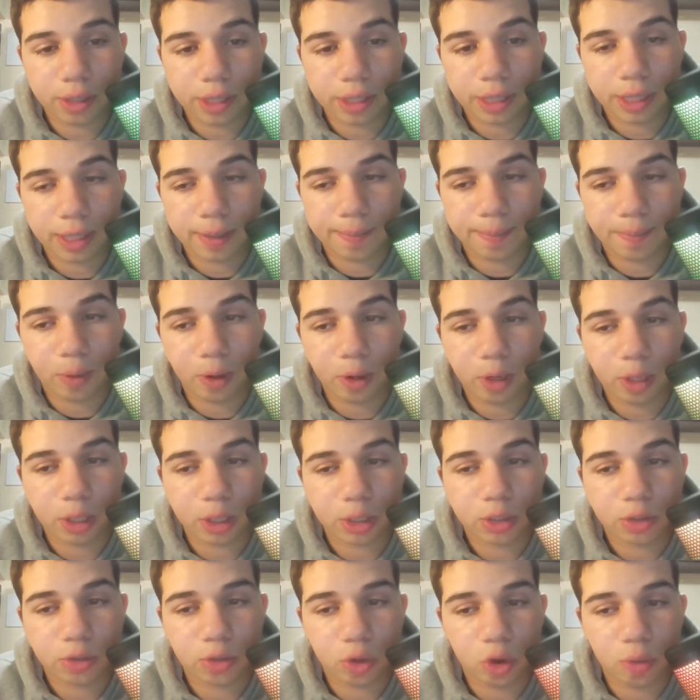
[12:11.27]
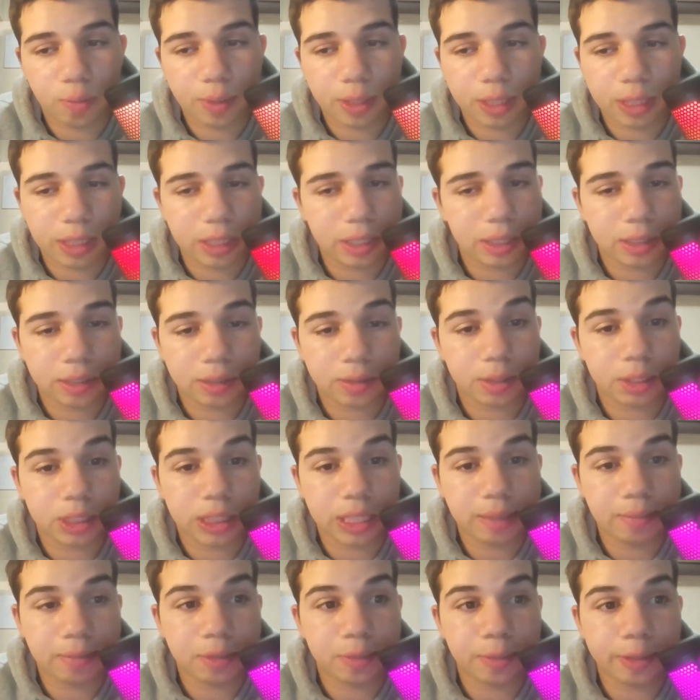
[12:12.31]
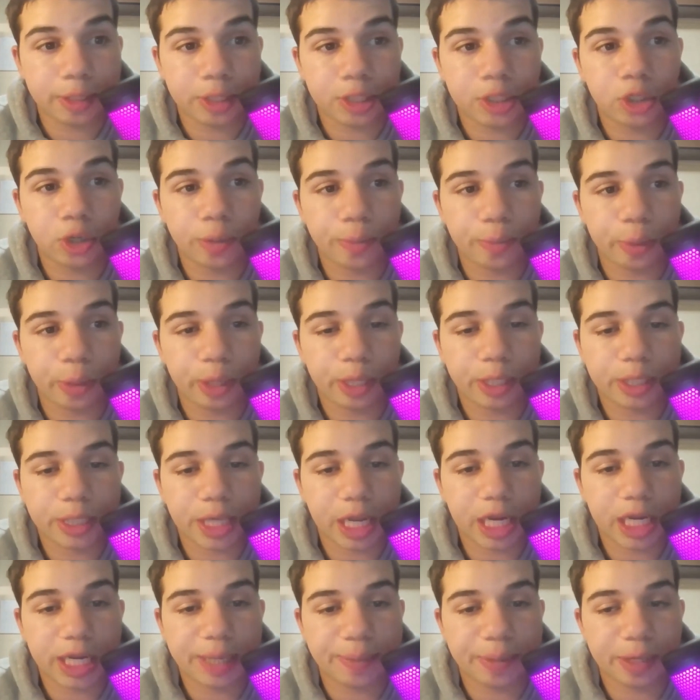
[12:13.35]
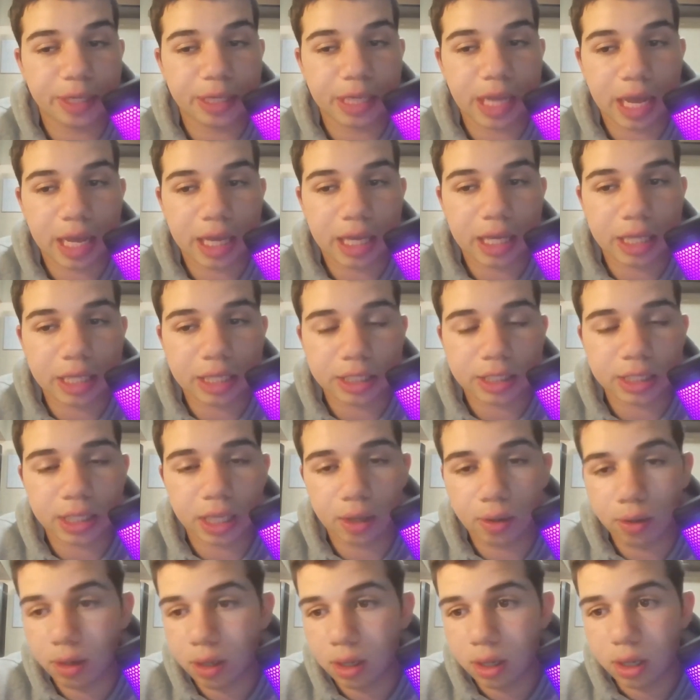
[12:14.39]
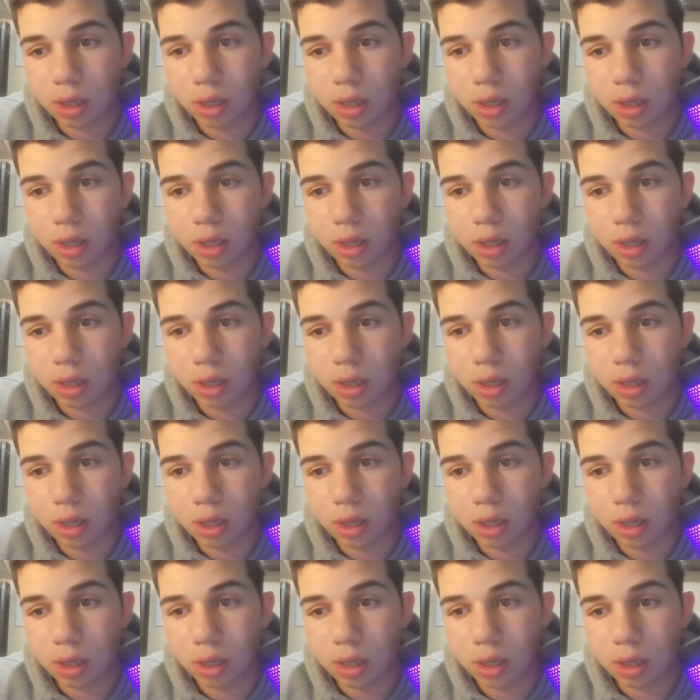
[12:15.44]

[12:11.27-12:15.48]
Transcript: I think Marcus Stroman seems to be super excited to be a Yankee, so